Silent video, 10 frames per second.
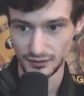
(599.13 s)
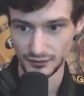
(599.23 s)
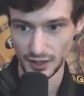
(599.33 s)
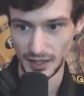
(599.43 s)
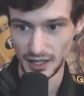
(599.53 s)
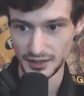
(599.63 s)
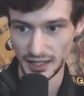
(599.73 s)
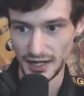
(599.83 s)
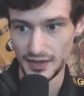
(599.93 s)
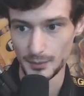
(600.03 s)
from on
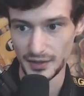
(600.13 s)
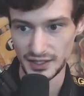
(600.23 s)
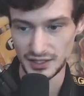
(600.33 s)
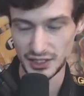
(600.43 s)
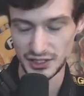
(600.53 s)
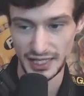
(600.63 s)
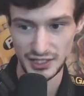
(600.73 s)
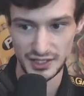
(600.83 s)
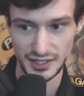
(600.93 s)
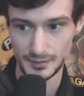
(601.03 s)
high that
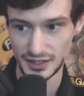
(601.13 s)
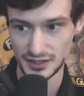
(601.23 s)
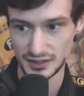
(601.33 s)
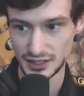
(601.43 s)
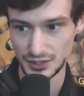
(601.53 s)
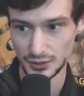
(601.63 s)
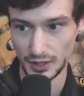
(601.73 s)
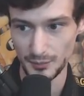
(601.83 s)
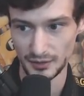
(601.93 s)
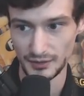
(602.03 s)
Bethesda/ZeniMax needs to
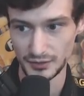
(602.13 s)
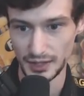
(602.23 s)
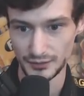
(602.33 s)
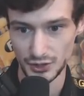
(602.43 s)
up the revenue after a